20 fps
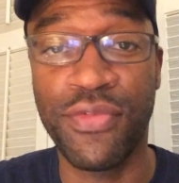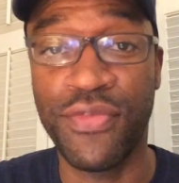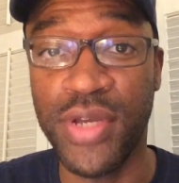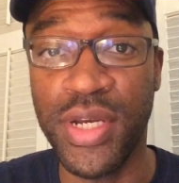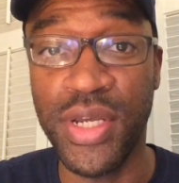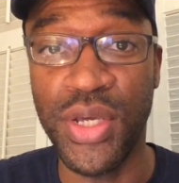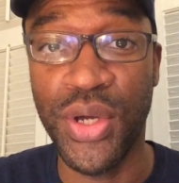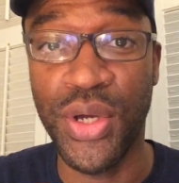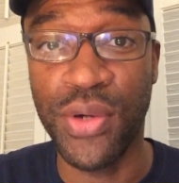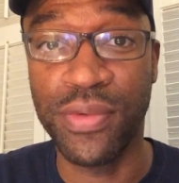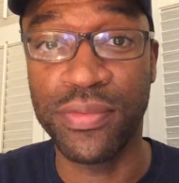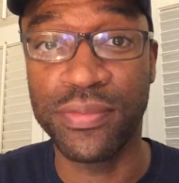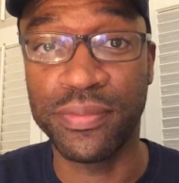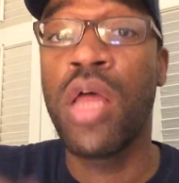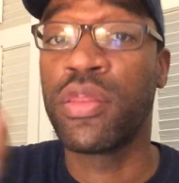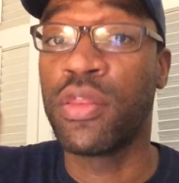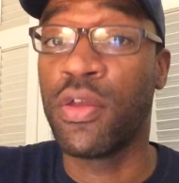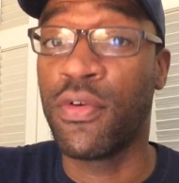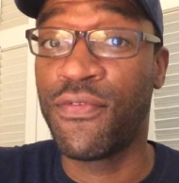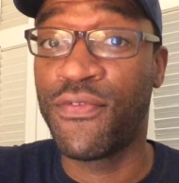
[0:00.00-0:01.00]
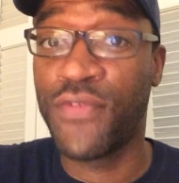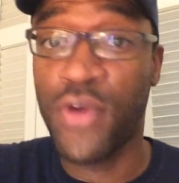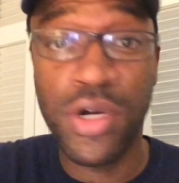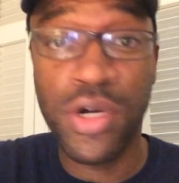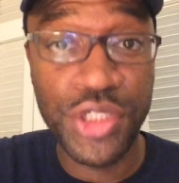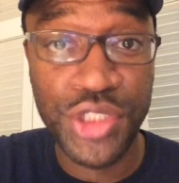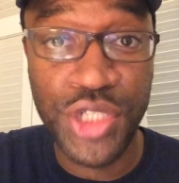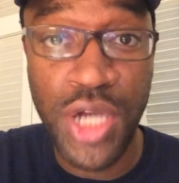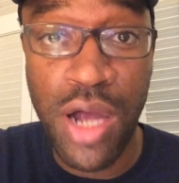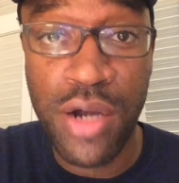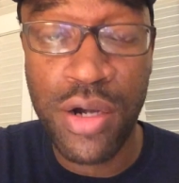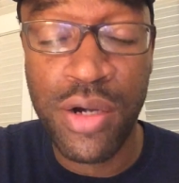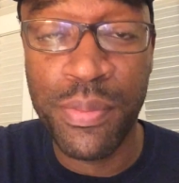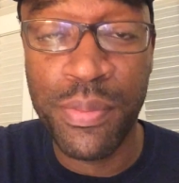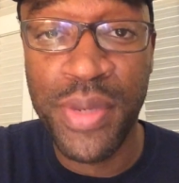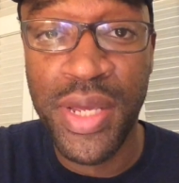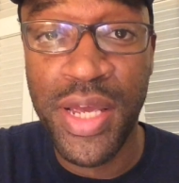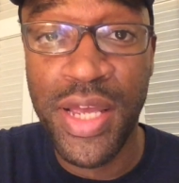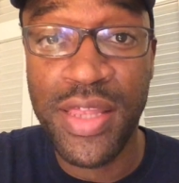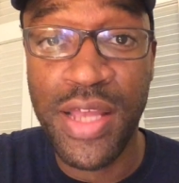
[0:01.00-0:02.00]
the video. The first shocker
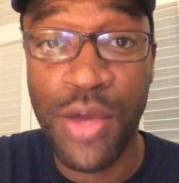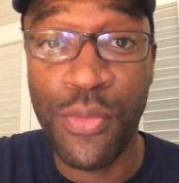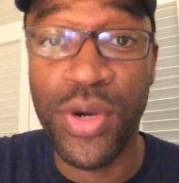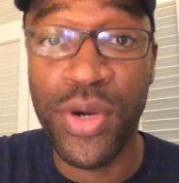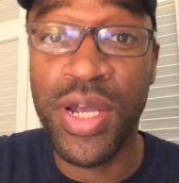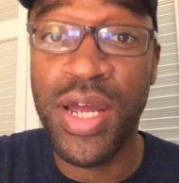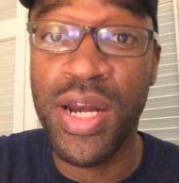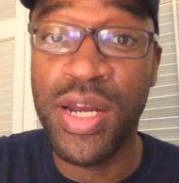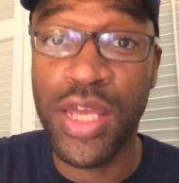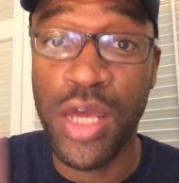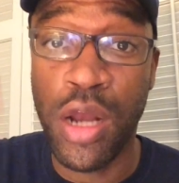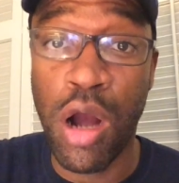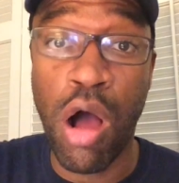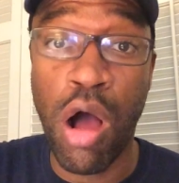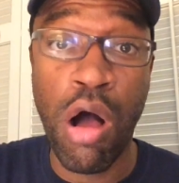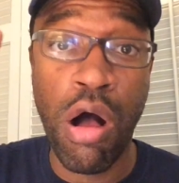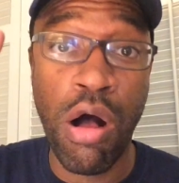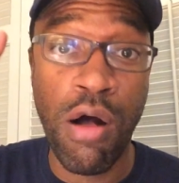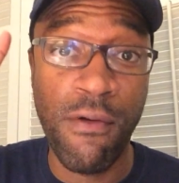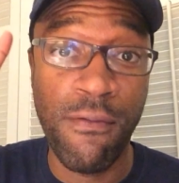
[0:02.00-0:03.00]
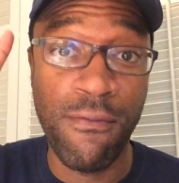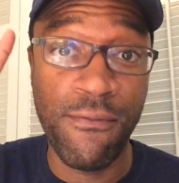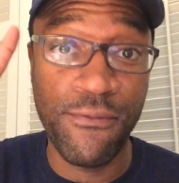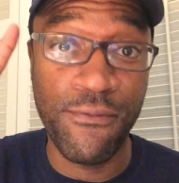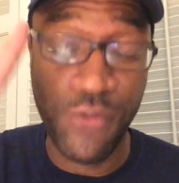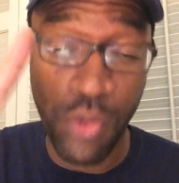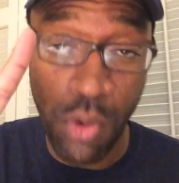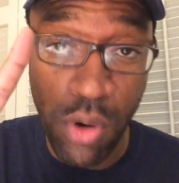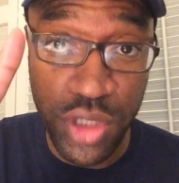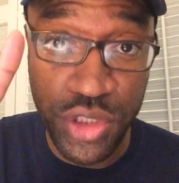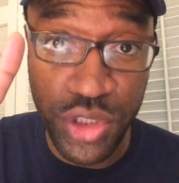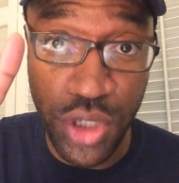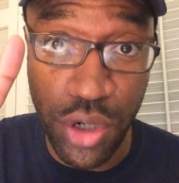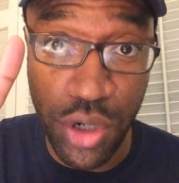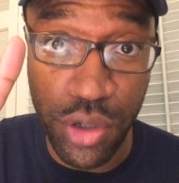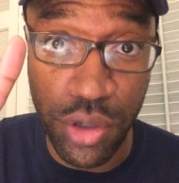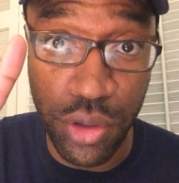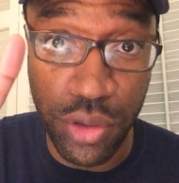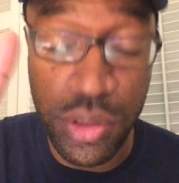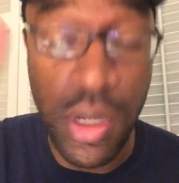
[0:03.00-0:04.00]
being that we're going to get all four
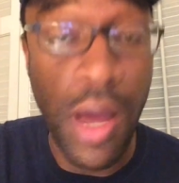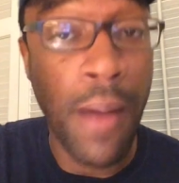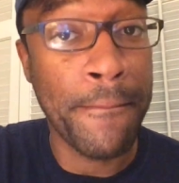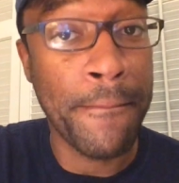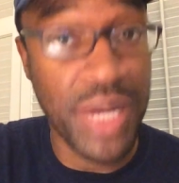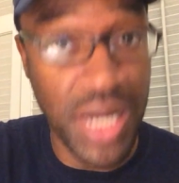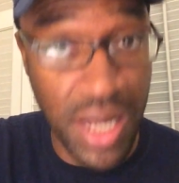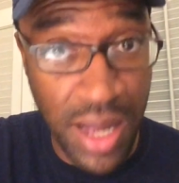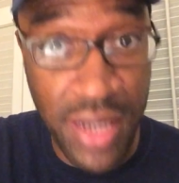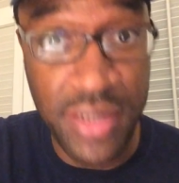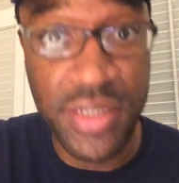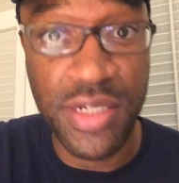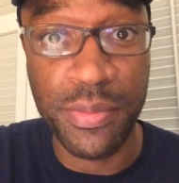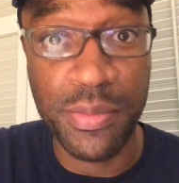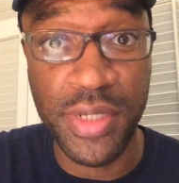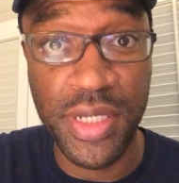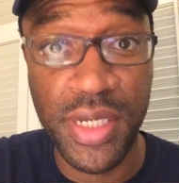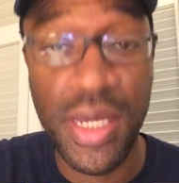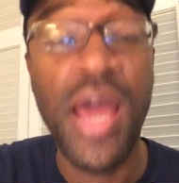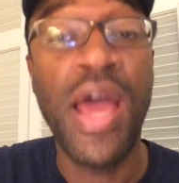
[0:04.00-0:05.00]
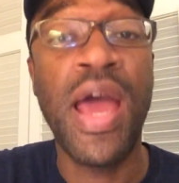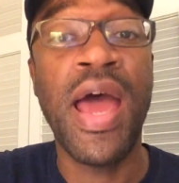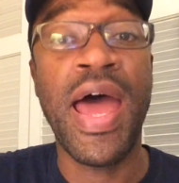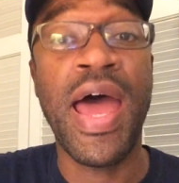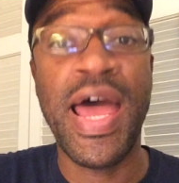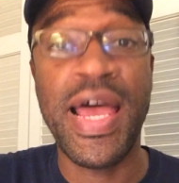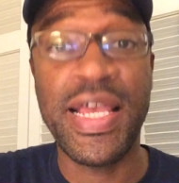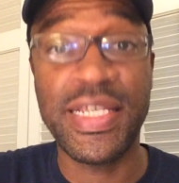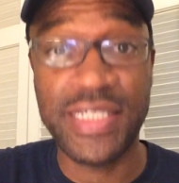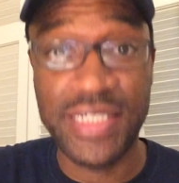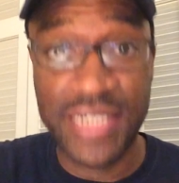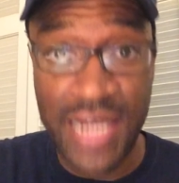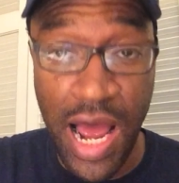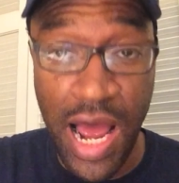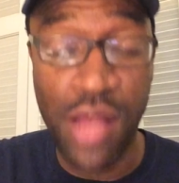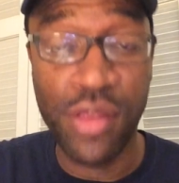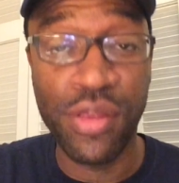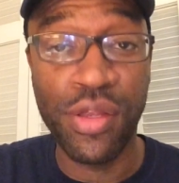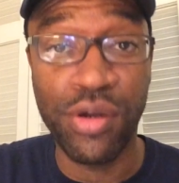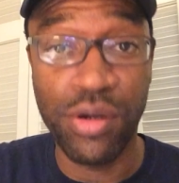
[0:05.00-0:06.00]
turtles, possibly, as
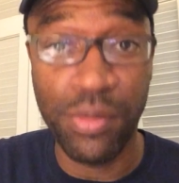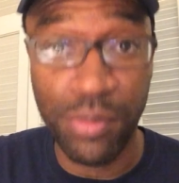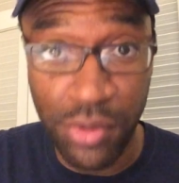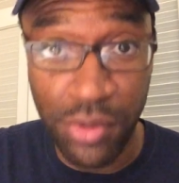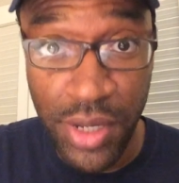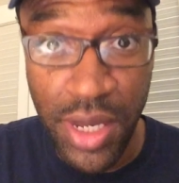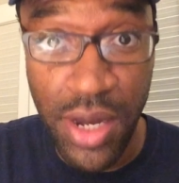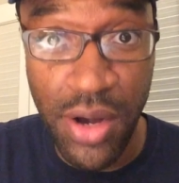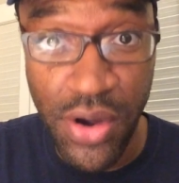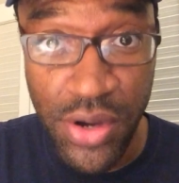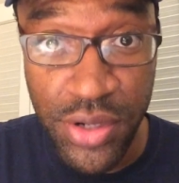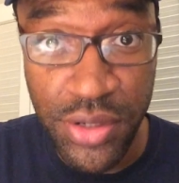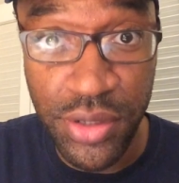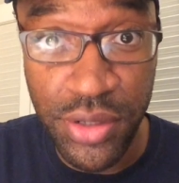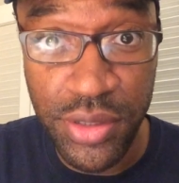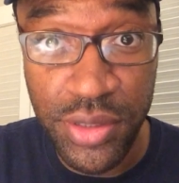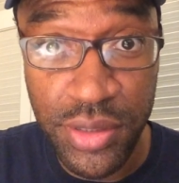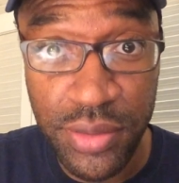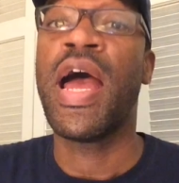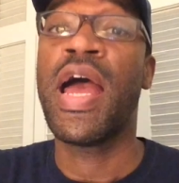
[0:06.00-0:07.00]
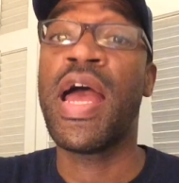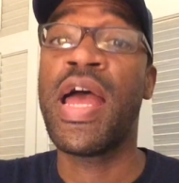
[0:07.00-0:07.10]
downloadable characters.